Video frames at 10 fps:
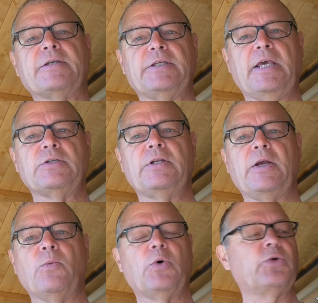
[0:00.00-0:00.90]

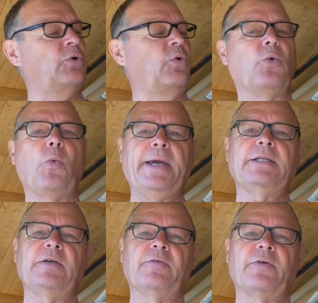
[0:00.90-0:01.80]
seasoning wood or
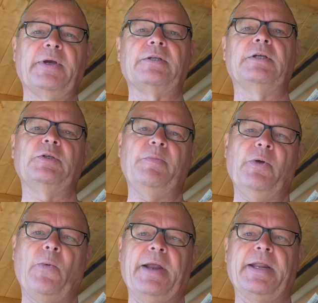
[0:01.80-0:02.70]
waiting for it to be
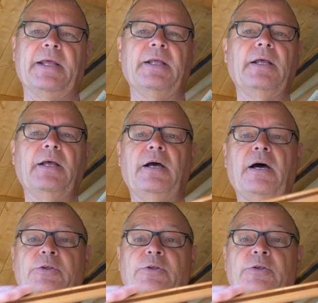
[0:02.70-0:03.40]
ready. I